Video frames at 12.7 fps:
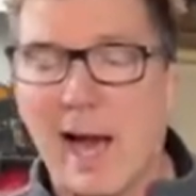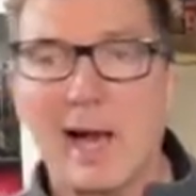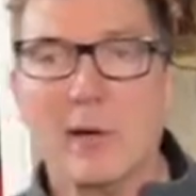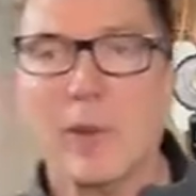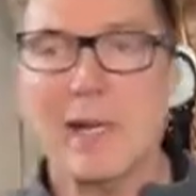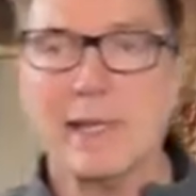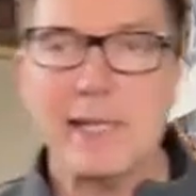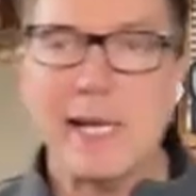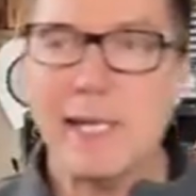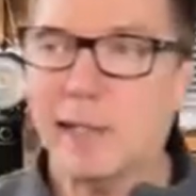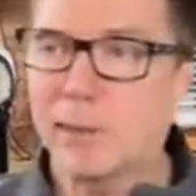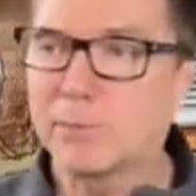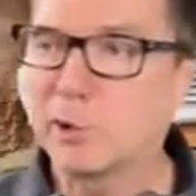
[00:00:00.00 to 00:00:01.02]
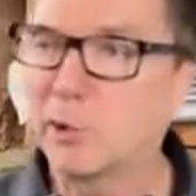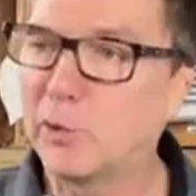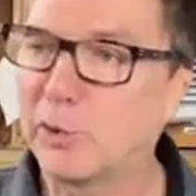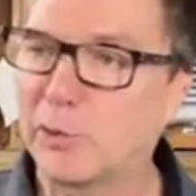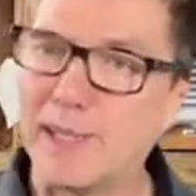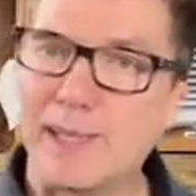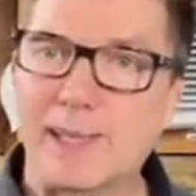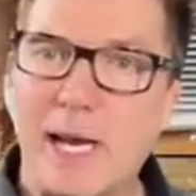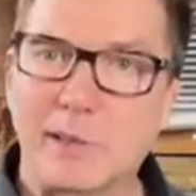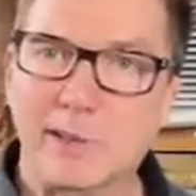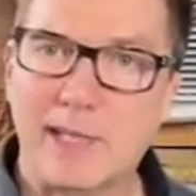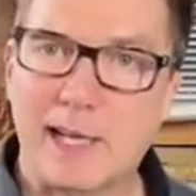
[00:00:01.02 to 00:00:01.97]
I don't want to gang up $2,000,
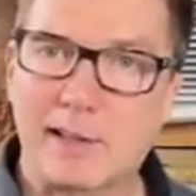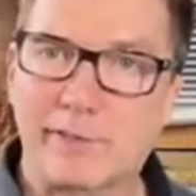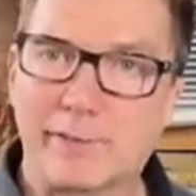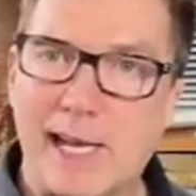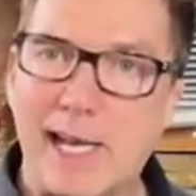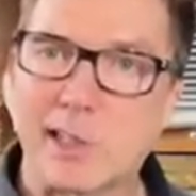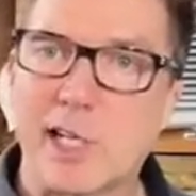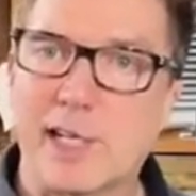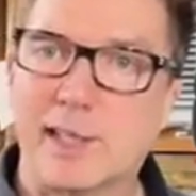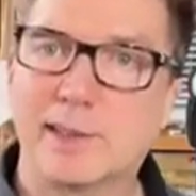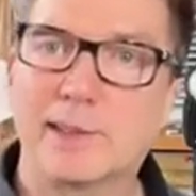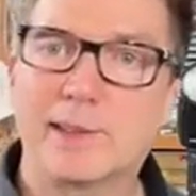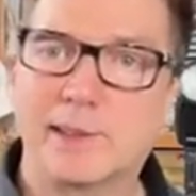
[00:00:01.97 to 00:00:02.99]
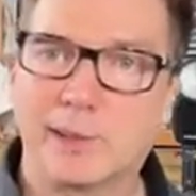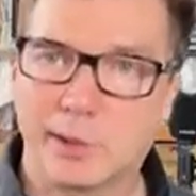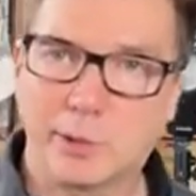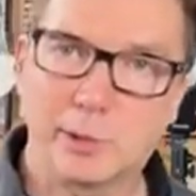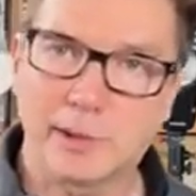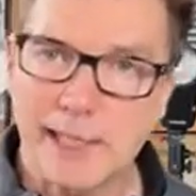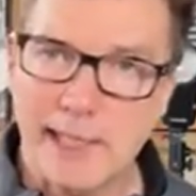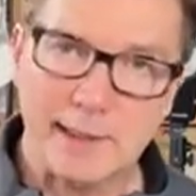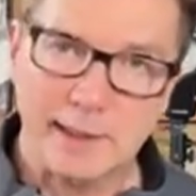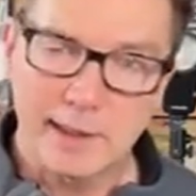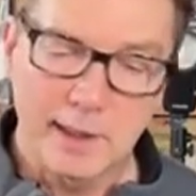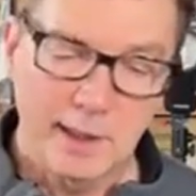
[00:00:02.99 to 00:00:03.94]
$3,000 flash heads to
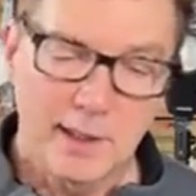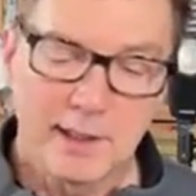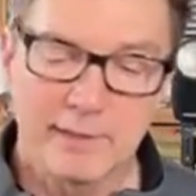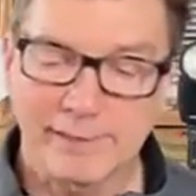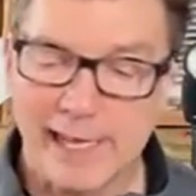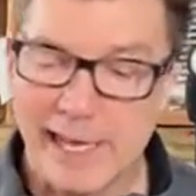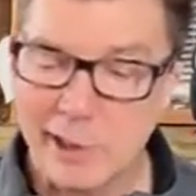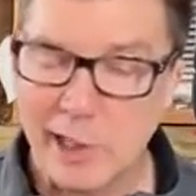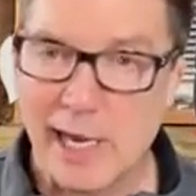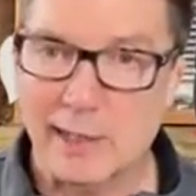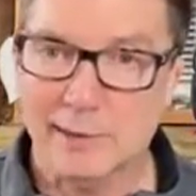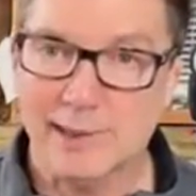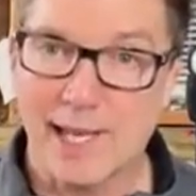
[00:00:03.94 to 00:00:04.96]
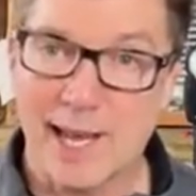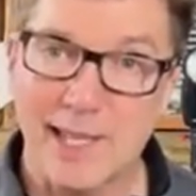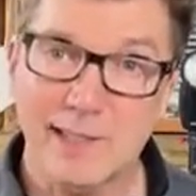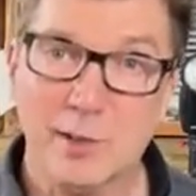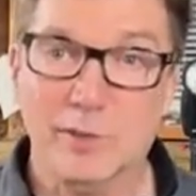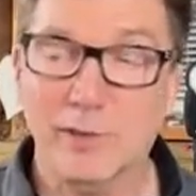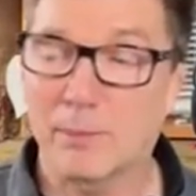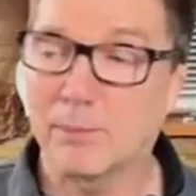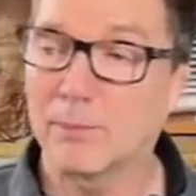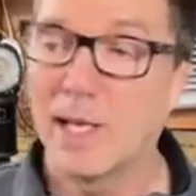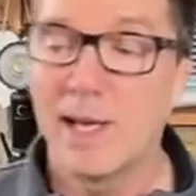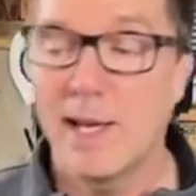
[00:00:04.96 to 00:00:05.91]
get flash outside. So if
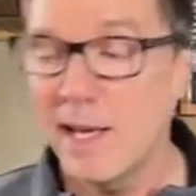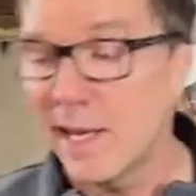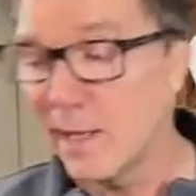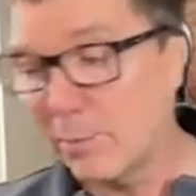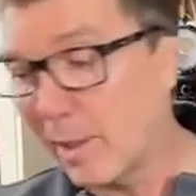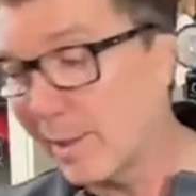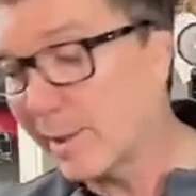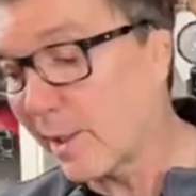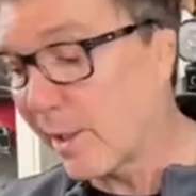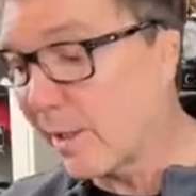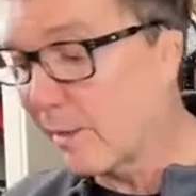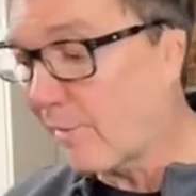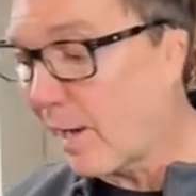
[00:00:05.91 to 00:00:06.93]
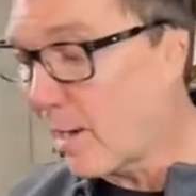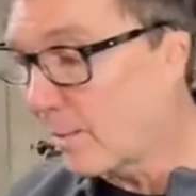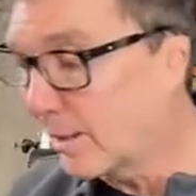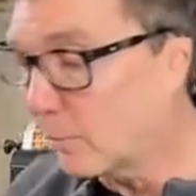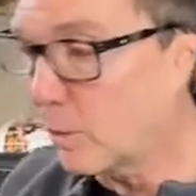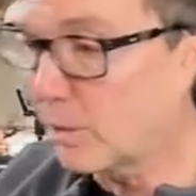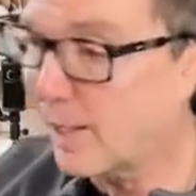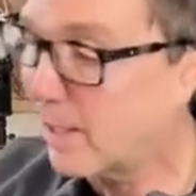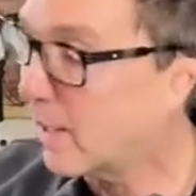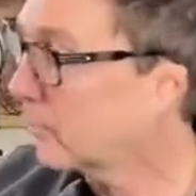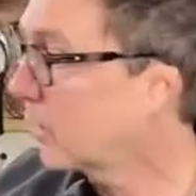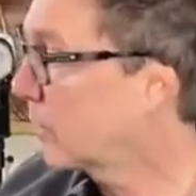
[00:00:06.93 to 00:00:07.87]
I'm in a bright sunny environment, well
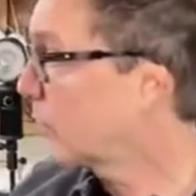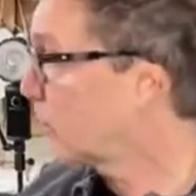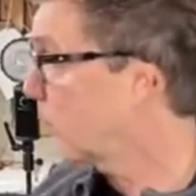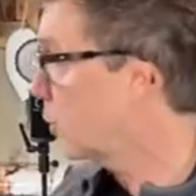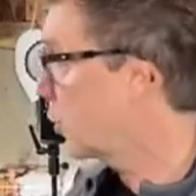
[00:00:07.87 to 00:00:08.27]
then I'm going to